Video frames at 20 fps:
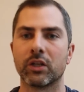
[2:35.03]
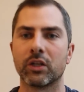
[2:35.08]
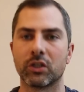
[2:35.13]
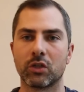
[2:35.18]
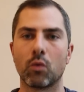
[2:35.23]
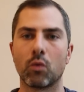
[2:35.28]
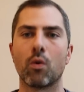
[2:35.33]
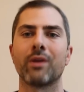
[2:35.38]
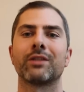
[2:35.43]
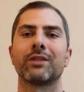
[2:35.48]
And
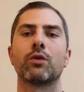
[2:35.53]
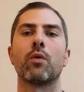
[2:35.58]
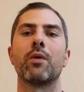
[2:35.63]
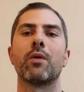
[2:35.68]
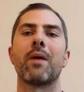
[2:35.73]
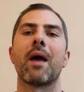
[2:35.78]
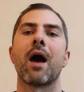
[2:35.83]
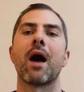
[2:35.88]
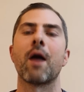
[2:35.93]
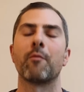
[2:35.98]
so what's
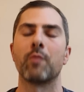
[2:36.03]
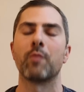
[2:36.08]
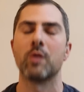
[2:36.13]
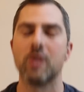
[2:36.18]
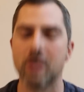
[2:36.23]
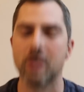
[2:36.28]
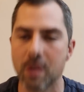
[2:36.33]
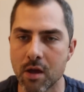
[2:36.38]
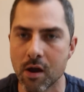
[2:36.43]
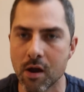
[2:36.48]
going to happen
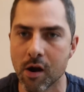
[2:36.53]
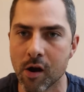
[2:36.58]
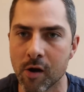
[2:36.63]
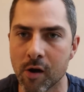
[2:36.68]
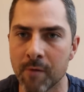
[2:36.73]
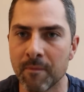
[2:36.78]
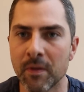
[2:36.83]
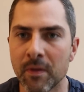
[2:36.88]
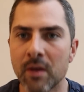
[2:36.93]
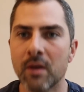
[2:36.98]

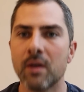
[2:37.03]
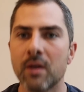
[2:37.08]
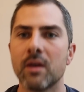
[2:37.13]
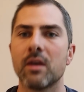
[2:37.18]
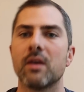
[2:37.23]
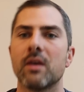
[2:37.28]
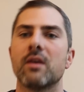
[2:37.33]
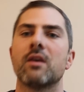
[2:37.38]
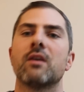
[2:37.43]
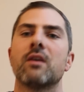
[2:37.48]
here
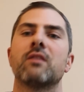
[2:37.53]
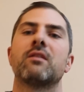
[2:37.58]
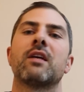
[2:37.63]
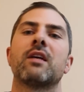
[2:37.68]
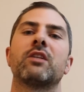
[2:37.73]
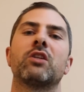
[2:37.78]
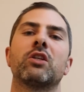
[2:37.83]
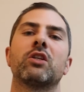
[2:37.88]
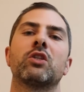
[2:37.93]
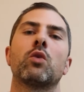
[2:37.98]
is
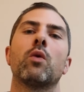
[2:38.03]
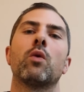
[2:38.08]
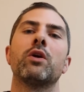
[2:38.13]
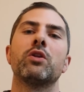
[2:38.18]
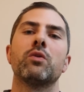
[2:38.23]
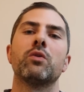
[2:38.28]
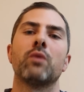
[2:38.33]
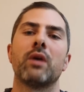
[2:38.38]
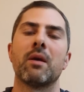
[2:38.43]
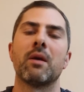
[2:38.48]
that's just going
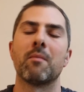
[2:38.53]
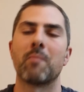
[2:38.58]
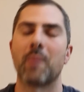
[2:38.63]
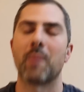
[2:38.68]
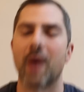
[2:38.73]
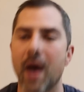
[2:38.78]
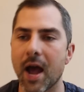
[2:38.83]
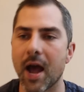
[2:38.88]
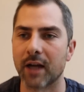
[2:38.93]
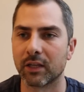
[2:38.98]
to
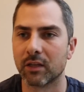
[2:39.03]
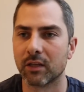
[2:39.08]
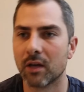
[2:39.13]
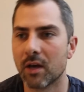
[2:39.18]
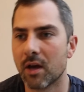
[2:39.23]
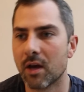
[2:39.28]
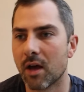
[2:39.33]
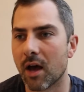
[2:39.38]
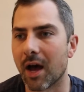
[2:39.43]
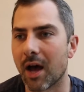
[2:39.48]
impact
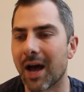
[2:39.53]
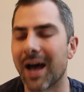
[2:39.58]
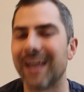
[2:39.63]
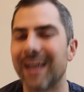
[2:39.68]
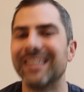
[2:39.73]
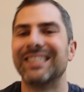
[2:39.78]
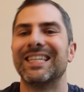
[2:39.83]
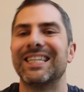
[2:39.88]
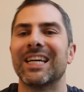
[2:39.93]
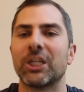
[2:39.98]

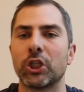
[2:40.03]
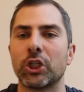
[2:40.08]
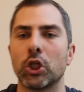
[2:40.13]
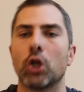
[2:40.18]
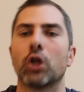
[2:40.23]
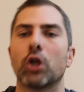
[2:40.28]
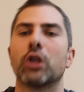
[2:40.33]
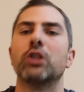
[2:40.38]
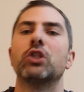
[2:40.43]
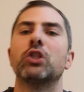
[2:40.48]

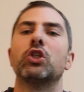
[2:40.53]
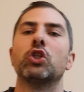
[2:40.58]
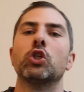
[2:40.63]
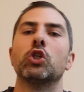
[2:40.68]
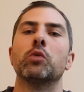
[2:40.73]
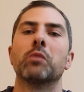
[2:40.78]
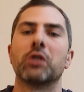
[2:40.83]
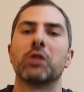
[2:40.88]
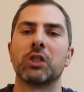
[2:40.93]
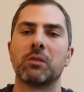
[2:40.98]
additional
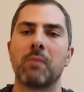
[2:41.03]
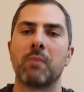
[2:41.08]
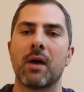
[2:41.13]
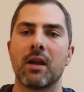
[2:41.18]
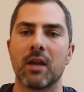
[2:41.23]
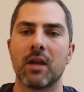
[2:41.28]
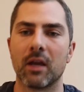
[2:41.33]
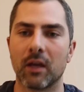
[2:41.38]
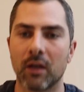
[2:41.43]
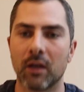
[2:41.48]
consumer
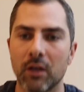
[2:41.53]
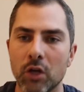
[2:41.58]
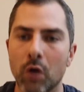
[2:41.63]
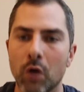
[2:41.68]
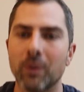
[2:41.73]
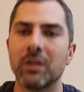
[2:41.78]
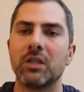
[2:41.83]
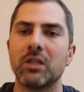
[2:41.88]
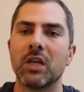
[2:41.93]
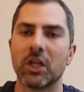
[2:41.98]
spending, you
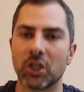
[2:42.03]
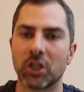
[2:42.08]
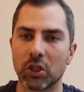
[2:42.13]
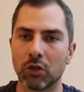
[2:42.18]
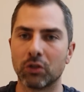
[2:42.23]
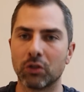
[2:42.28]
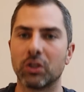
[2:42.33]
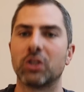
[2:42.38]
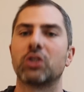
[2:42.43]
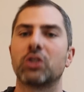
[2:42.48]
know,
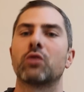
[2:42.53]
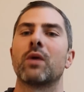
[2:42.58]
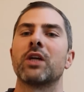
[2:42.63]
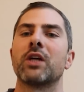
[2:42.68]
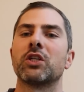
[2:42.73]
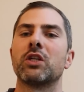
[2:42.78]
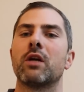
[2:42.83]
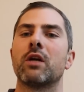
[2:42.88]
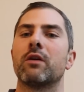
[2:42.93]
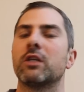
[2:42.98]
additional
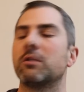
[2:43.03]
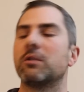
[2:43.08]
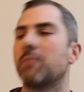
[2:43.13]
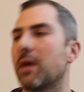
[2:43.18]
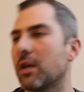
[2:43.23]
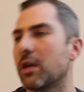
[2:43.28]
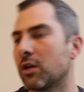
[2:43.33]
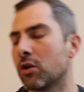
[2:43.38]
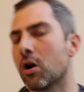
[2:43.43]
discretionary spending.